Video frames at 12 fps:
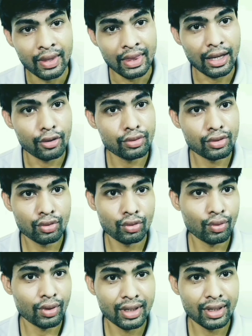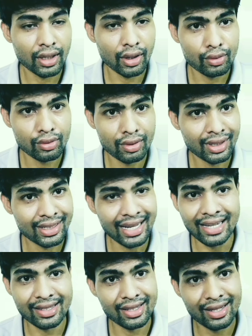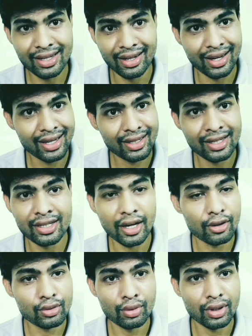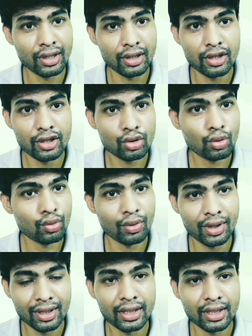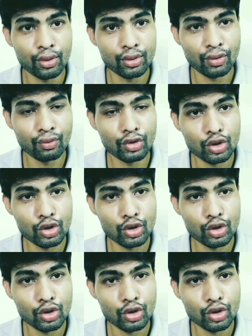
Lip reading: thousand to 20,000, the tax rate is also increased to 20,000,